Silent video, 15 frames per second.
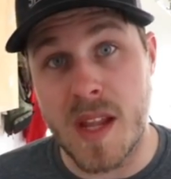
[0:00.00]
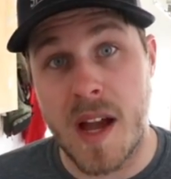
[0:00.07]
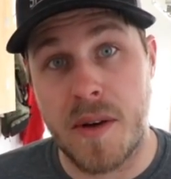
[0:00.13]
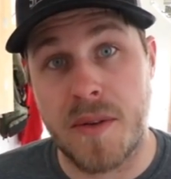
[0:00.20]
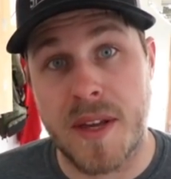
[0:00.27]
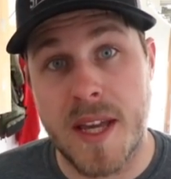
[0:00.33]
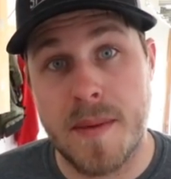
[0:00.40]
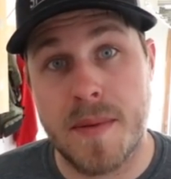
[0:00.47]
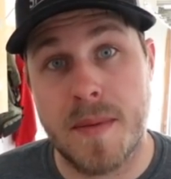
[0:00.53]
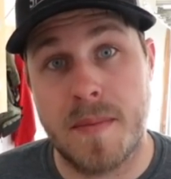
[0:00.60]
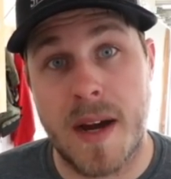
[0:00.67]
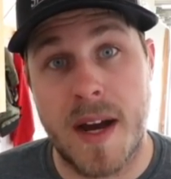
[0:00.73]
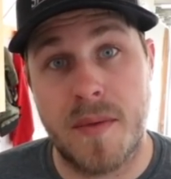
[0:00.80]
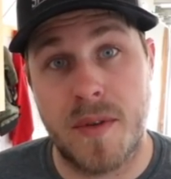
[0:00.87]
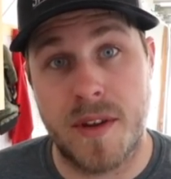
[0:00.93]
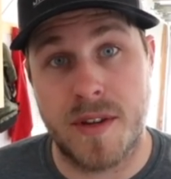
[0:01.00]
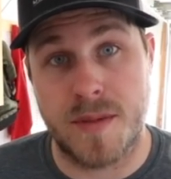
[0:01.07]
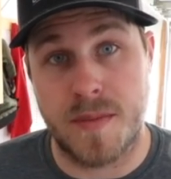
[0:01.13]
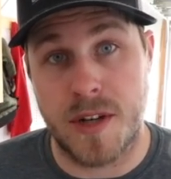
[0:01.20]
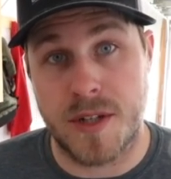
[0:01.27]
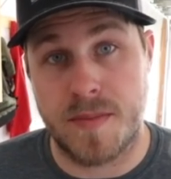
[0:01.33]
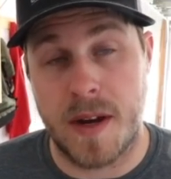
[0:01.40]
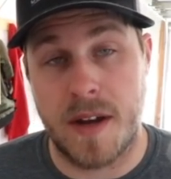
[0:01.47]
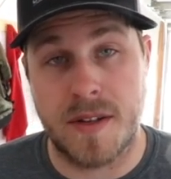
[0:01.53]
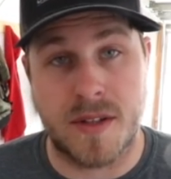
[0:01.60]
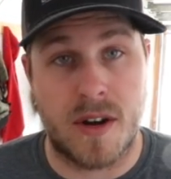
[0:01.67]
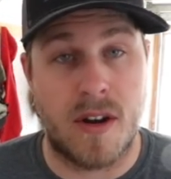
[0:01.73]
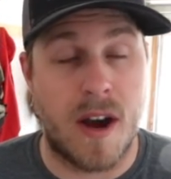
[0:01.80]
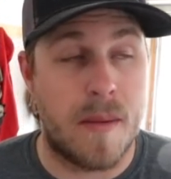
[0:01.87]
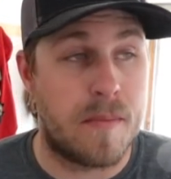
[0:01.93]
I will keep in mind where those brush piles
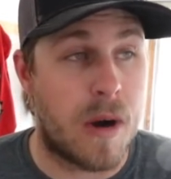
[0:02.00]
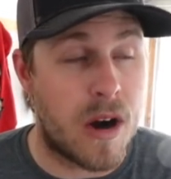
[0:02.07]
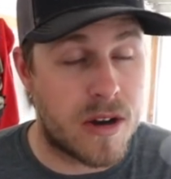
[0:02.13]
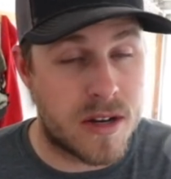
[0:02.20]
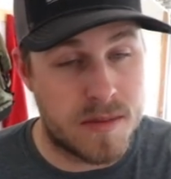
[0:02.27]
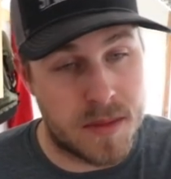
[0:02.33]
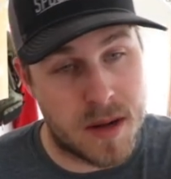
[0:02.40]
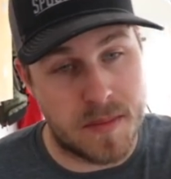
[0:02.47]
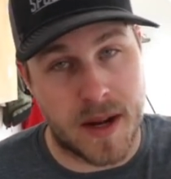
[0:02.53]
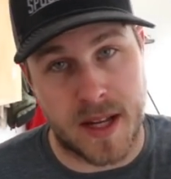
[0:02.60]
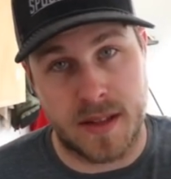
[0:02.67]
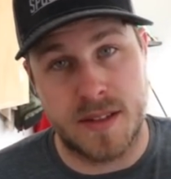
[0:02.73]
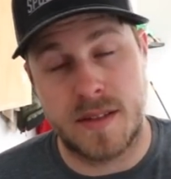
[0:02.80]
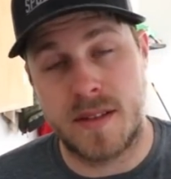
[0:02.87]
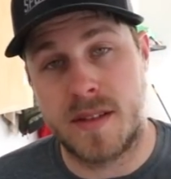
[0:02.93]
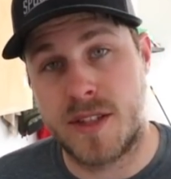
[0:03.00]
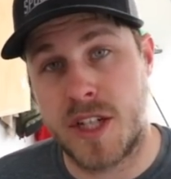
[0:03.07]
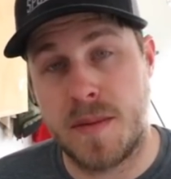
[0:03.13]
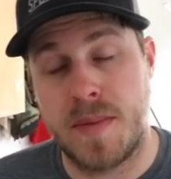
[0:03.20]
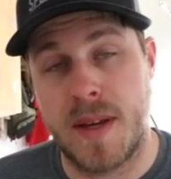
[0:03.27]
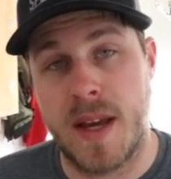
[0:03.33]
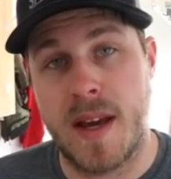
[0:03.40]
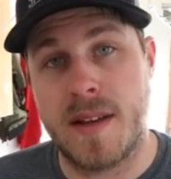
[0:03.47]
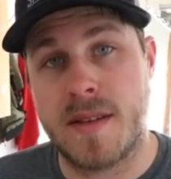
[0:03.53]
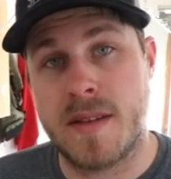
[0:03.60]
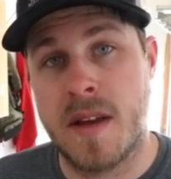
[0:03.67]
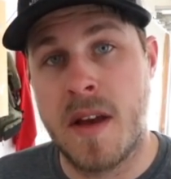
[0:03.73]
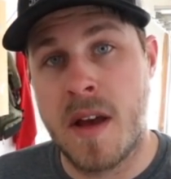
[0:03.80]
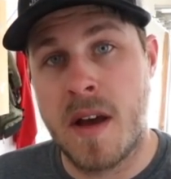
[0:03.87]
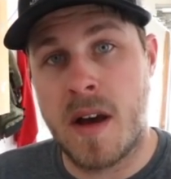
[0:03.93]
are. I marked them on my GPS,
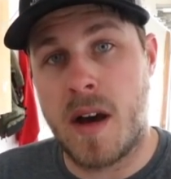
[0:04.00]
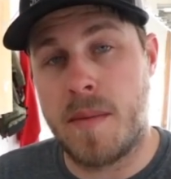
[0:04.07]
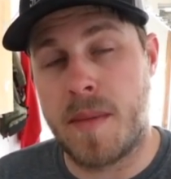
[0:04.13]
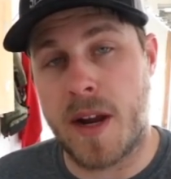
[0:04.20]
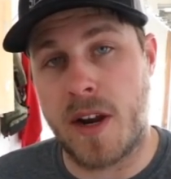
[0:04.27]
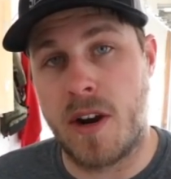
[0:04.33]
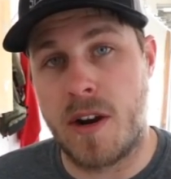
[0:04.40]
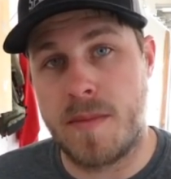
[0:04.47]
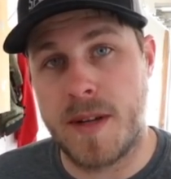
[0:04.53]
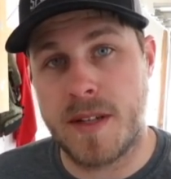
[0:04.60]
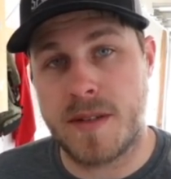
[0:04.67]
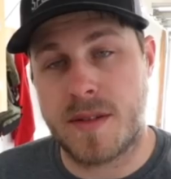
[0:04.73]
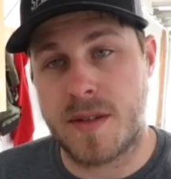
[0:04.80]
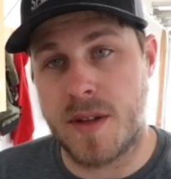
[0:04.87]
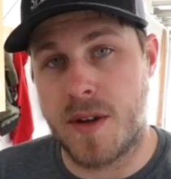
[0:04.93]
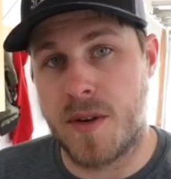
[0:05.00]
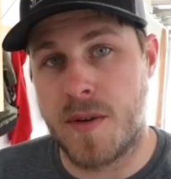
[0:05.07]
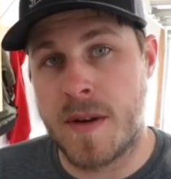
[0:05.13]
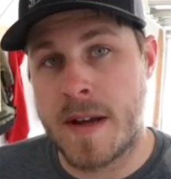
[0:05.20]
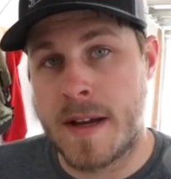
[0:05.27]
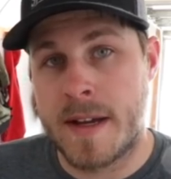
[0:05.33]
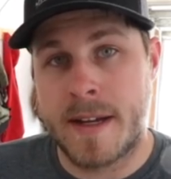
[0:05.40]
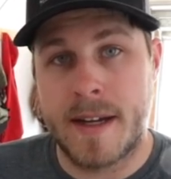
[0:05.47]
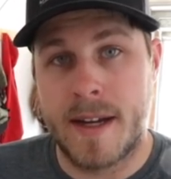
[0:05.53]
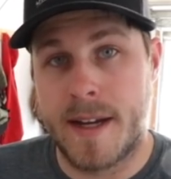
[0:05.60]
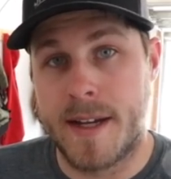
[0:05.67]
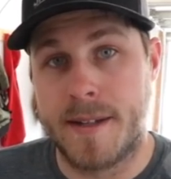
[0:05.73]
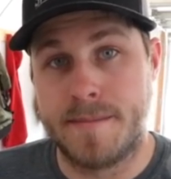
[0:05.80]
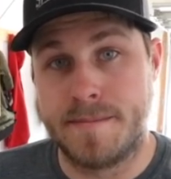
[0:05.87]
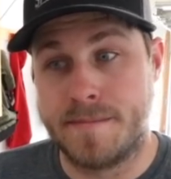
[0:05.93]
on my Garmin, so
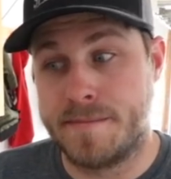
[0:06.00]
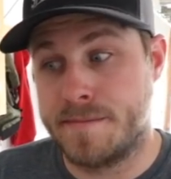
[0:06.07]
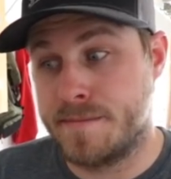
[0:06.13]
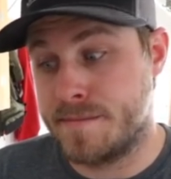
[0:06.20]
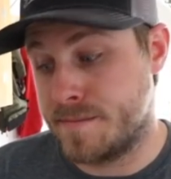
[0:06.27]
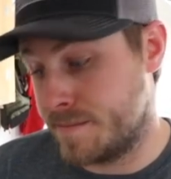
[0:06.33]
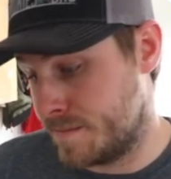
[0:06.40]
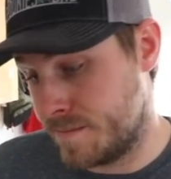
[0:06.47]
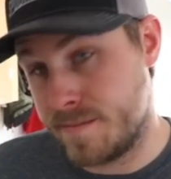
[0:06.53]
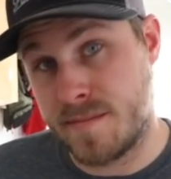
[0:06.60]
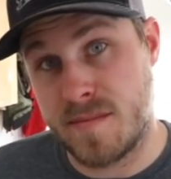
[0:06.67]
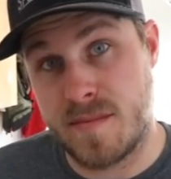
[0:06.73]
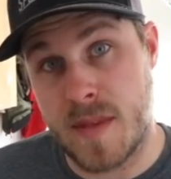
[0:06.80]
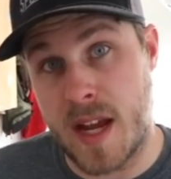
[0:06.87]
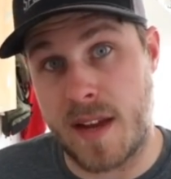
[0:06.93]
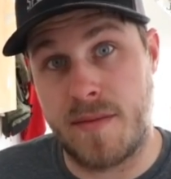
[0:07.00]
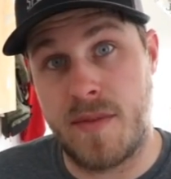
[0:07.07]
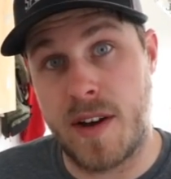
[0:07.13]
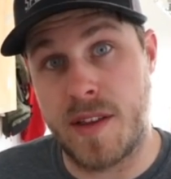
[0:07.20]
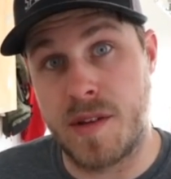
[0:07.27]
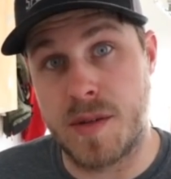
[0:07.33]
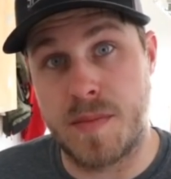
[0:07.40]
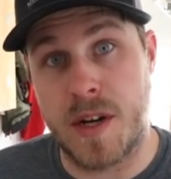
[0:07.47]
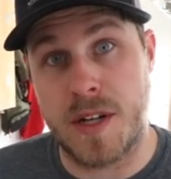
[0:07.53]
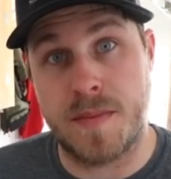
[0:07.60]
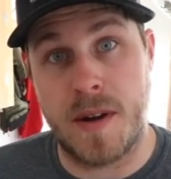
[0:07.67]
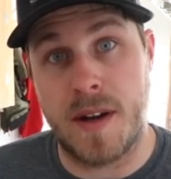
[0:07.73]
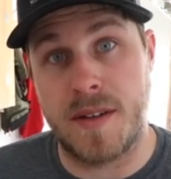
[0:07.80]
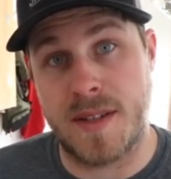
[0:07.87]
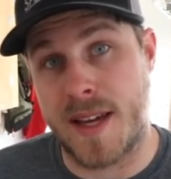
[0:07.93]
I can find those brush
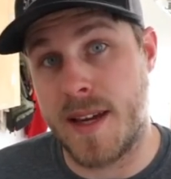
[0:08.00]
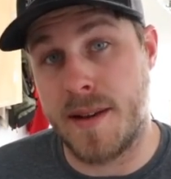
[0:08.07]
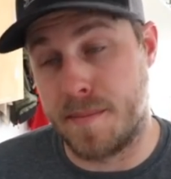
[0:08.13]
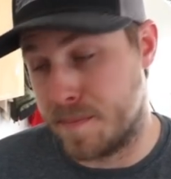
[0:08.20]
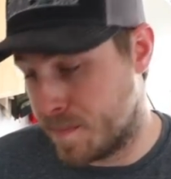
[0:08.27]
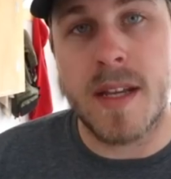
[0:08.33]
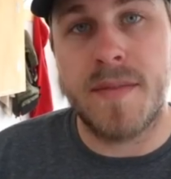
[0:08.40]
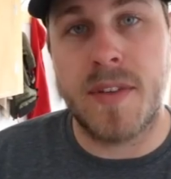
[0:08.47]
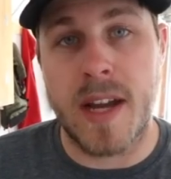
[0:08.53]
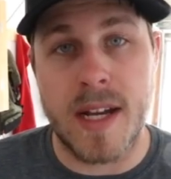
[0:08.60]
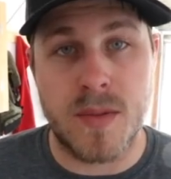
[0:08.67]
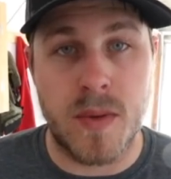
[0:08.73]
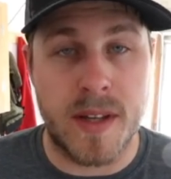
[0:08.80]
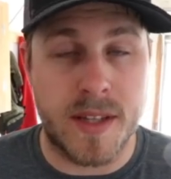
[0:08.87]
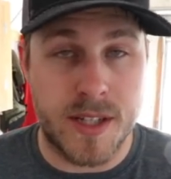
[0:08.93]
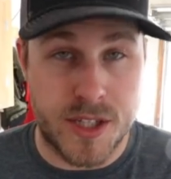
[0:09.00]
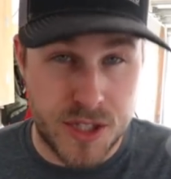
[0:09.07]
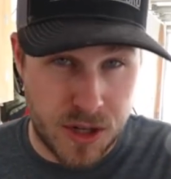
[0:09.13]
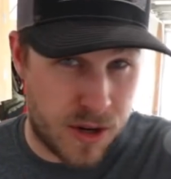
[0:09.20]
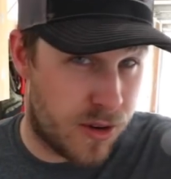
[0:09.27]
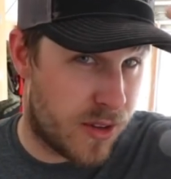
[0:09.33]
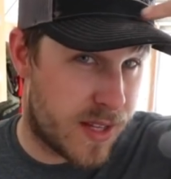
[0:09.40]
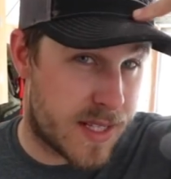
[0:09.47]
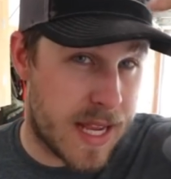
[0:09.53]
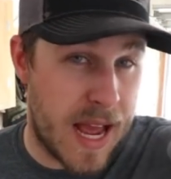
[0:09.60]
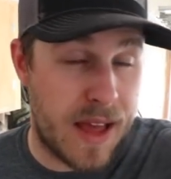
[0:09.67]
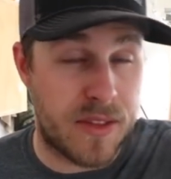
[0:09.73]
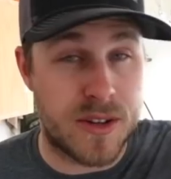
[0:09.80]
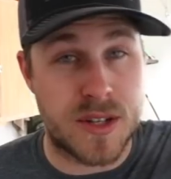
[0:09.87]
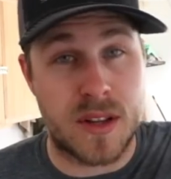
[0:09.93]
piles again. If you guys want this shirt or this
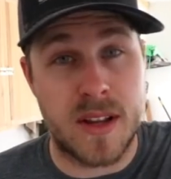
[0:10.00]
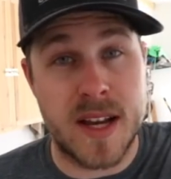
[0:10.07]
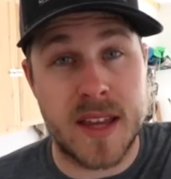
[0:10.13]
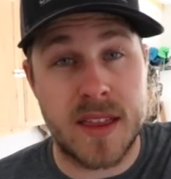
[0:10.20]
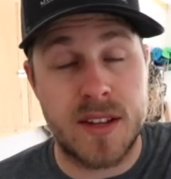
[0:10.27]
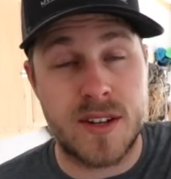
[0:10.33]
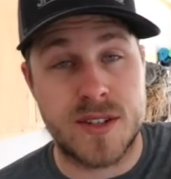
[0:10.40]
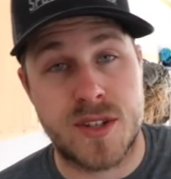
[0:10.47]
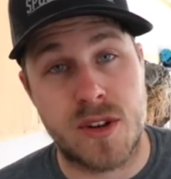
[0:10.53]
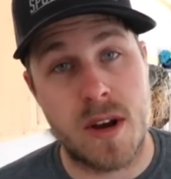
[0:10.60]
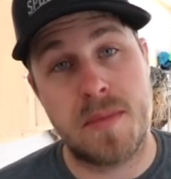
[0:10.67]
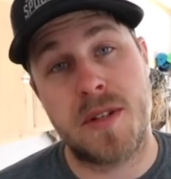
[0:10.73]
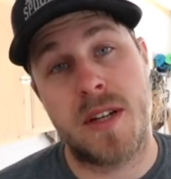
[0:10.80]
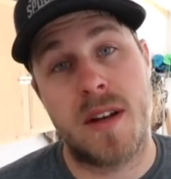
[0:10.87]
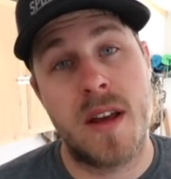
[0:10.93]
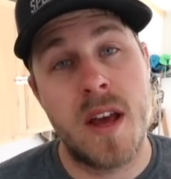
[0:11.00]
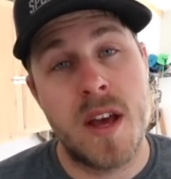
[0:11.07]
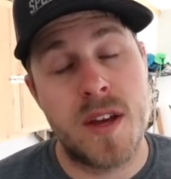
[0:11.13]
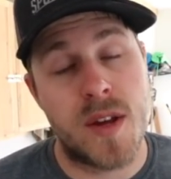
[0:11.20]
hat, there's a link in the description.